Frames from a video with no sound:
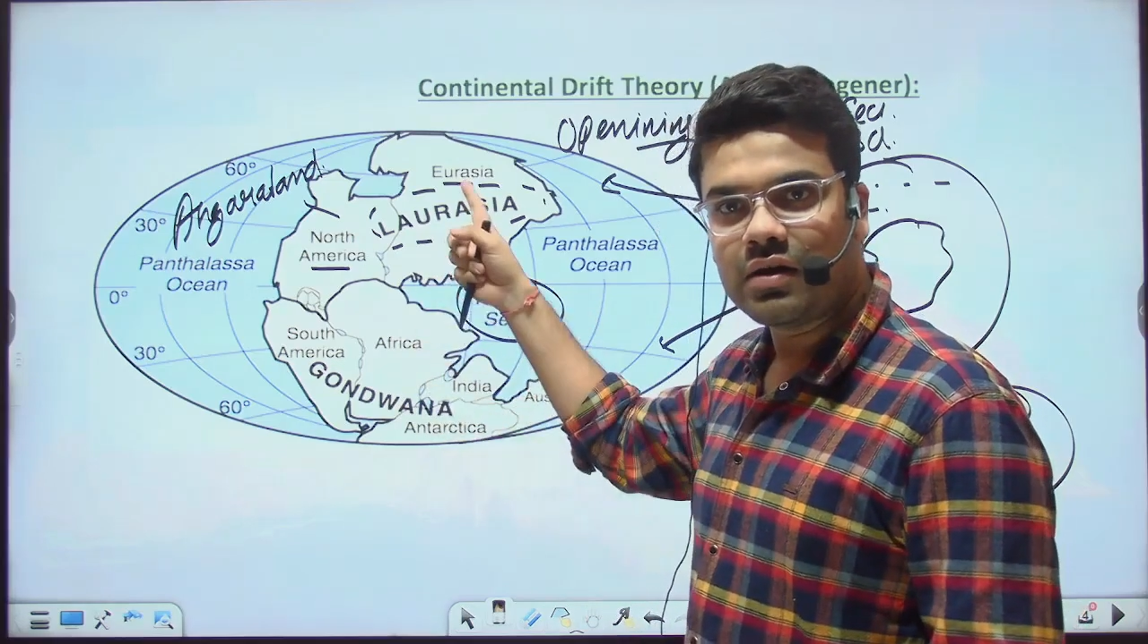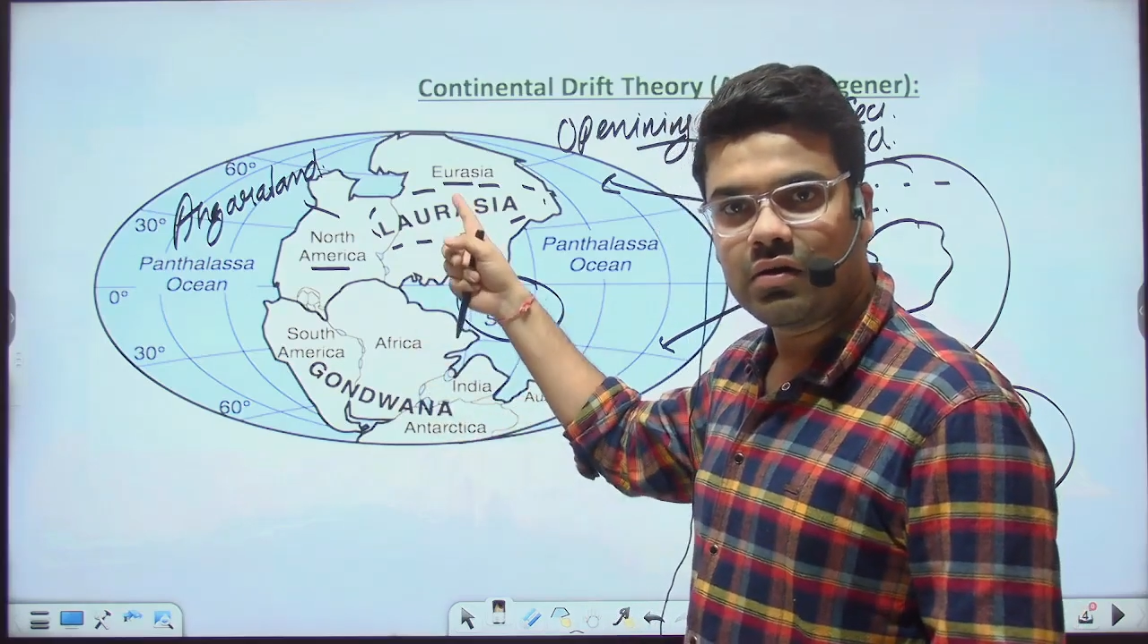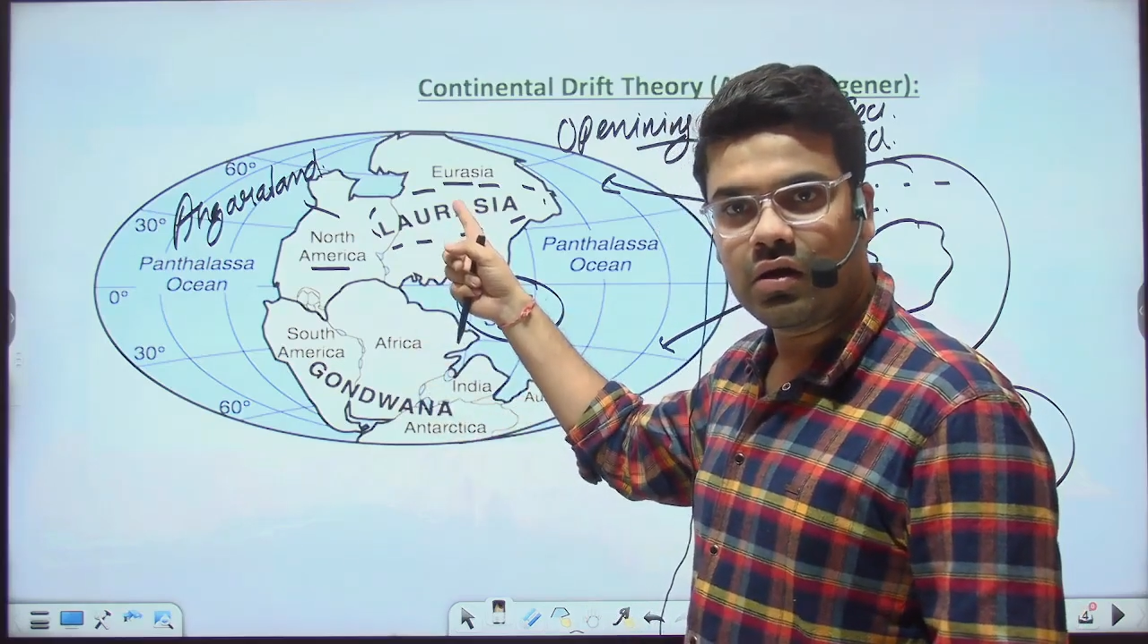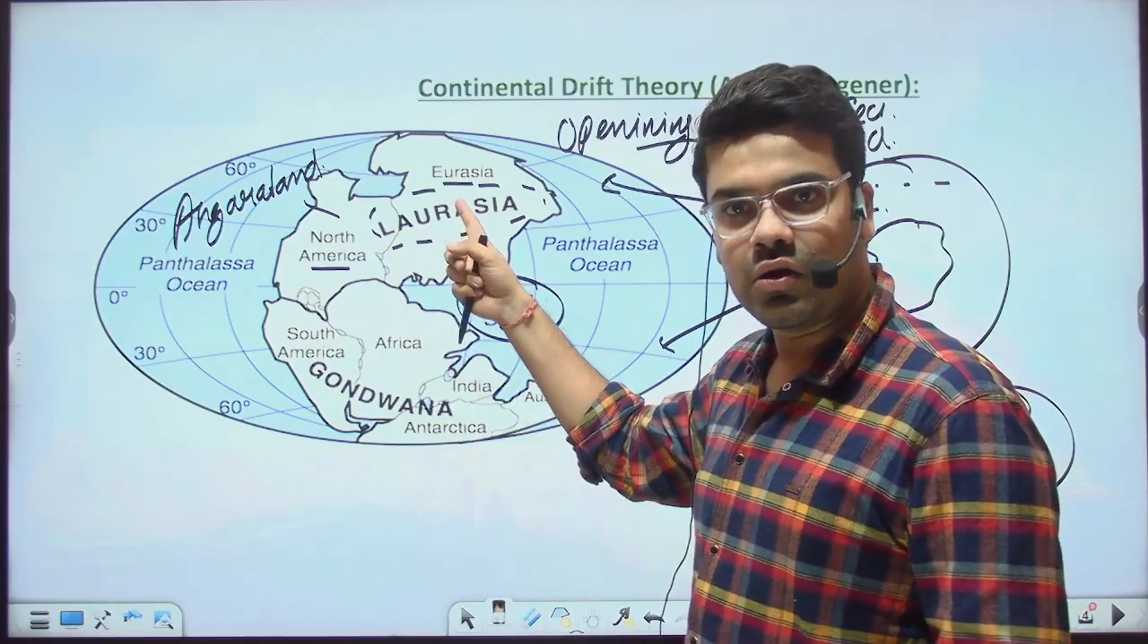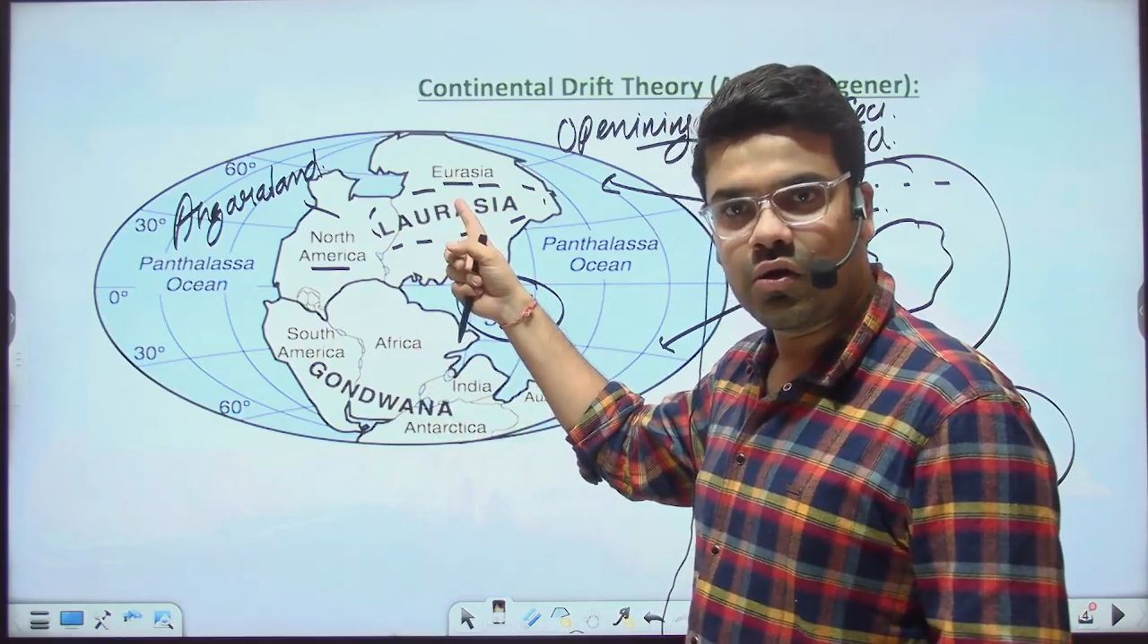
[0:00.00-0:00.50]

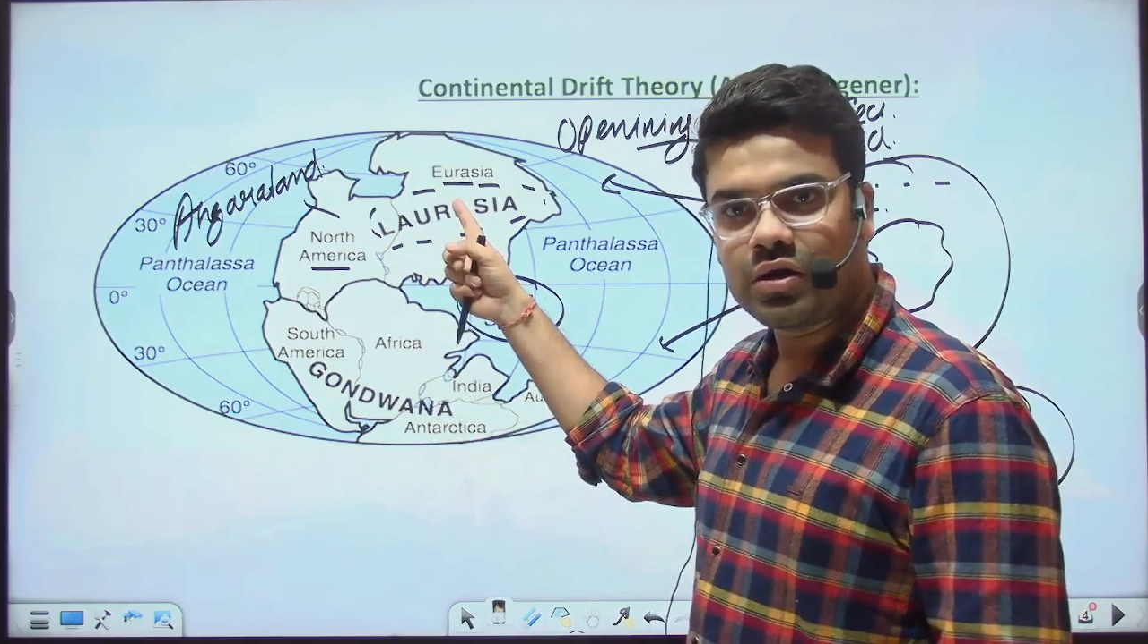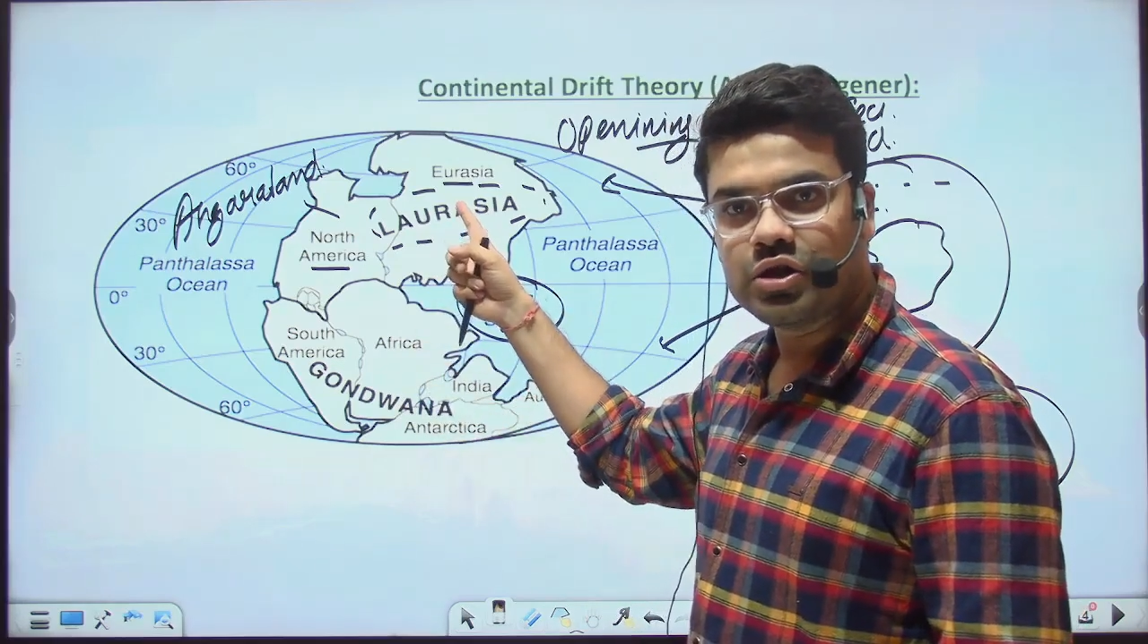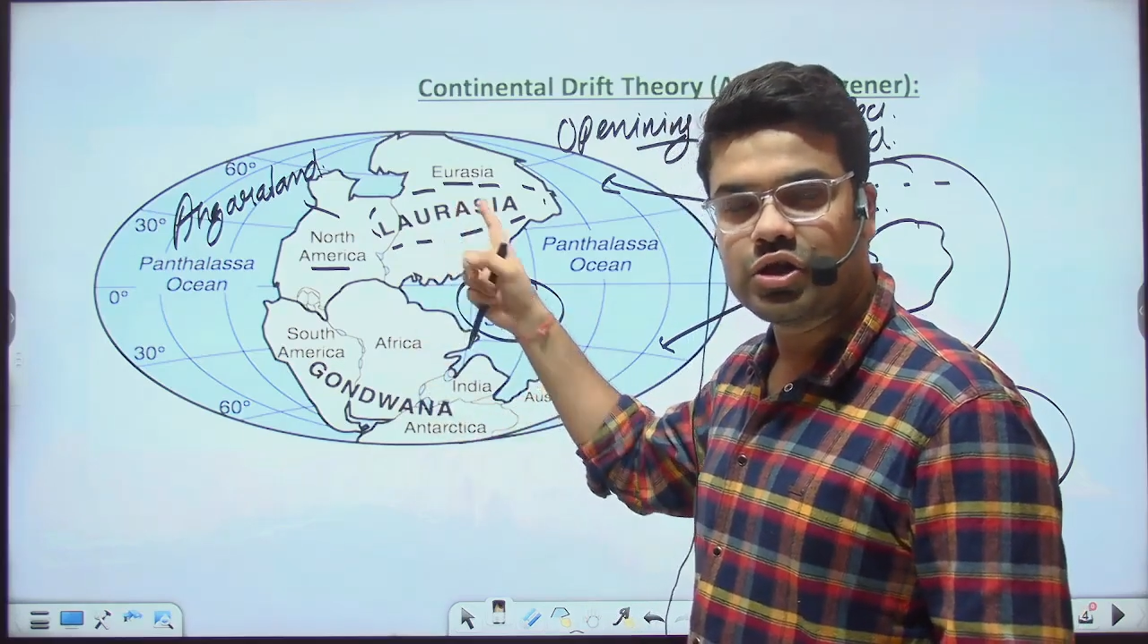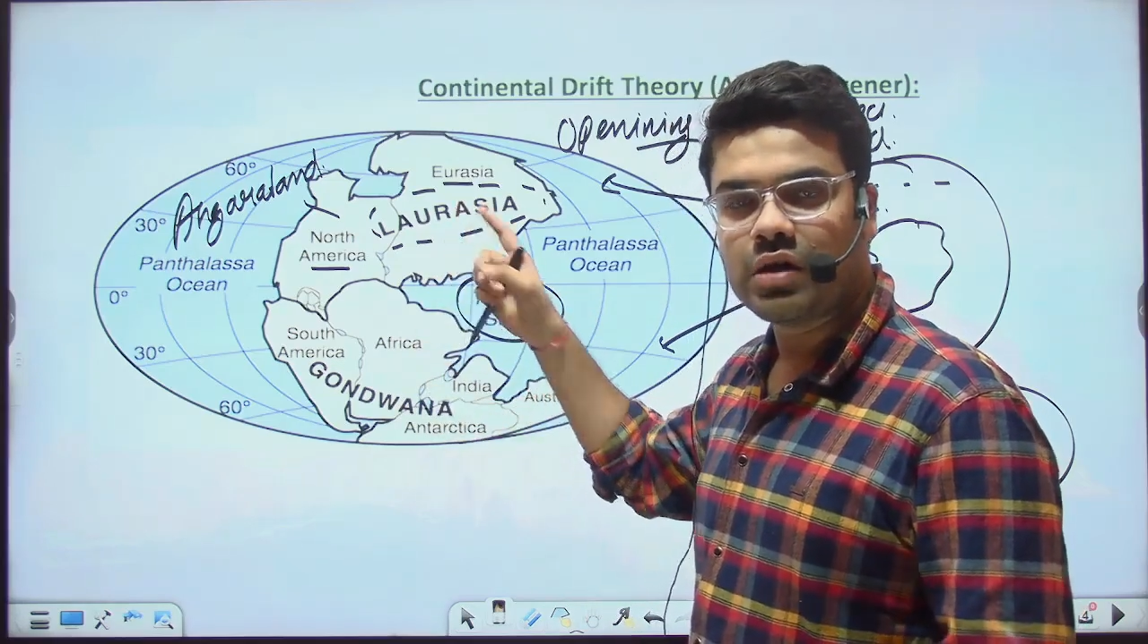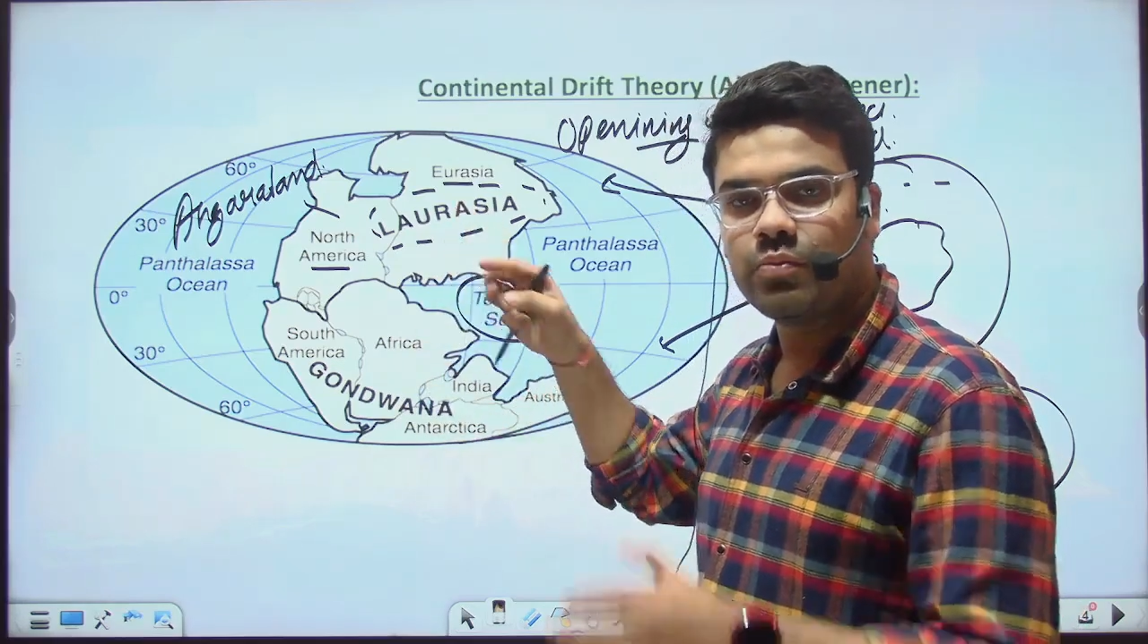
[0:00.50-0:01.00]

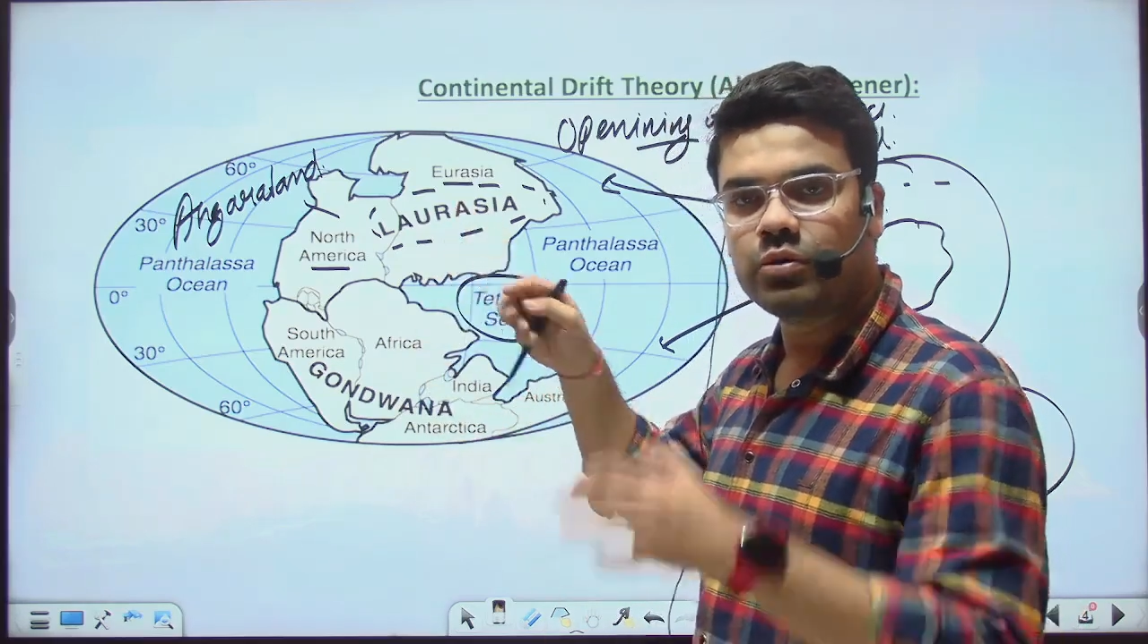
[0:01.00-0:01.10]
Laurasia both